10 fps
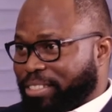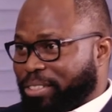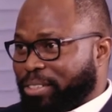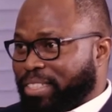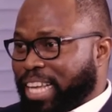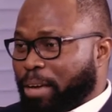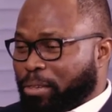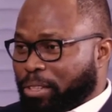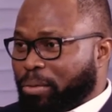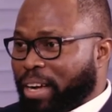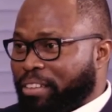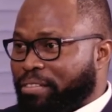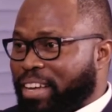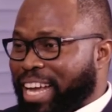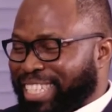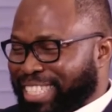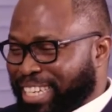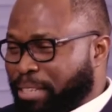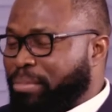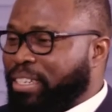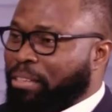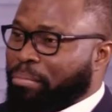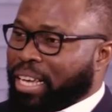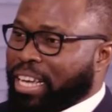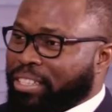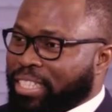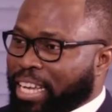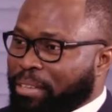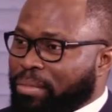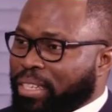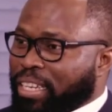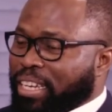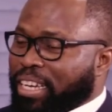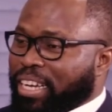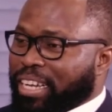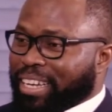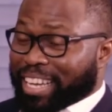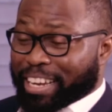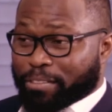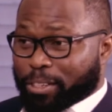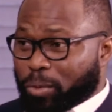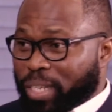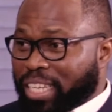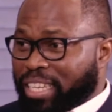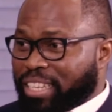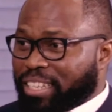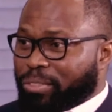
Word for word: So, time with the wife, I deliberately make out time uh, every week.